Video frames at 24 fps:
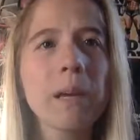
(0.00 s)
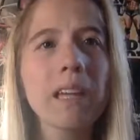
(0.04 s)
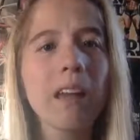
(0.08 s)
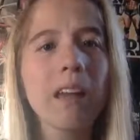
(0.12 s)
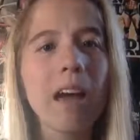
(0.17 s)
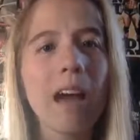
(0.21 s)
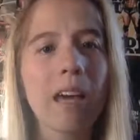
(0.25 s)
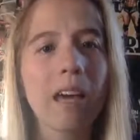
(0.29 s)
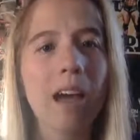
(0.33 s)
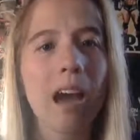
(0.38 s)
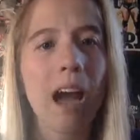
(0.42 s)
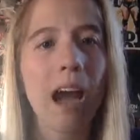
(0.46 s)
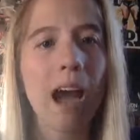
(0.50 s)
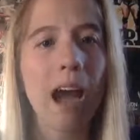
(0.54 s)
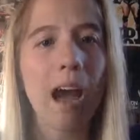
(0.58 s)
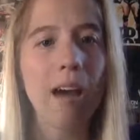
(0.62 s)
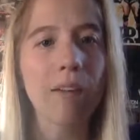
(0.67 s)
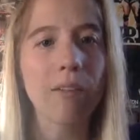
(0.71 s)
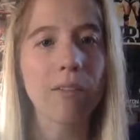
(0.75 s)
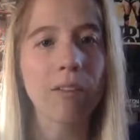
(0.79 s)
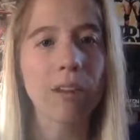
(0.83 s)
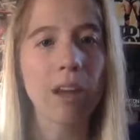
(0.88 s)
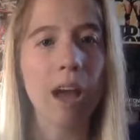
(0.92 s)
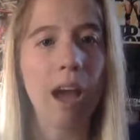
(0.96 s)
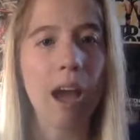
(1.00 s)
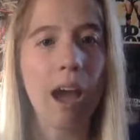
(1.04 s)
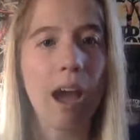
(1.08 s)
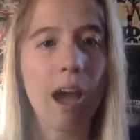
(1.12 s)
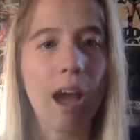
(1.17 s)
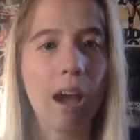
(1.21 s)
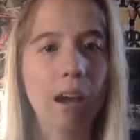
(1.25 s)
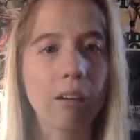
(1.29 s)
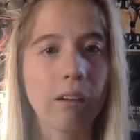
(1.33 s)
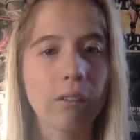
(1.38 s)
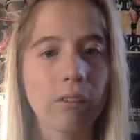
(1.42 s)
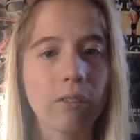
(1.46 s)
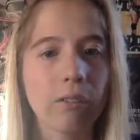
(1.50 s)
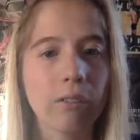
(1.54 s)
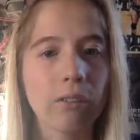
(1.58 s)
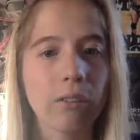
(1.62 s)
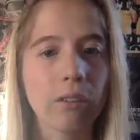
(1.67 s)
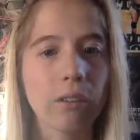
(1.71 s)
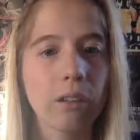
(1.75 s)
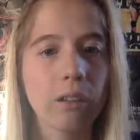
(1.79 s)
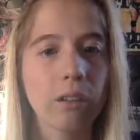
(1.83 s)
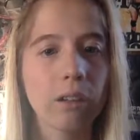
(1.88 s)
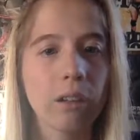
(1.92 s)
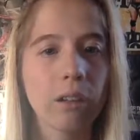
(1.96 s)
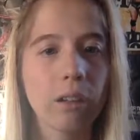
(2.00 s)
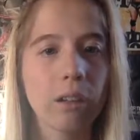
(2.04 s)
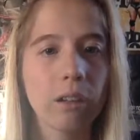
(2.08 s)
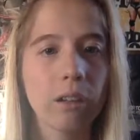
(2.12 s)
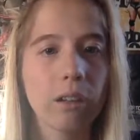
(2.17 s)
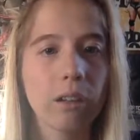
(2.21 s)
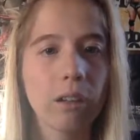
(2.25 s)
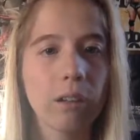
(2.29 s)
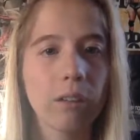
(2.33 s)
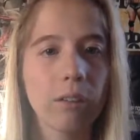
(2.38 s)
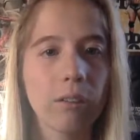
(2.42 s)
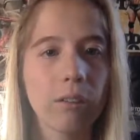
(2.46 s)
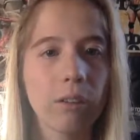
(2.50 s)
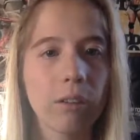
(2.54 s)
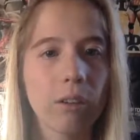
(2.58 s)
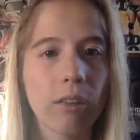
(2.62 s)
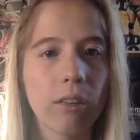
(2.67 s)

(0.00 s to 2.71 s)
like a half and a half for that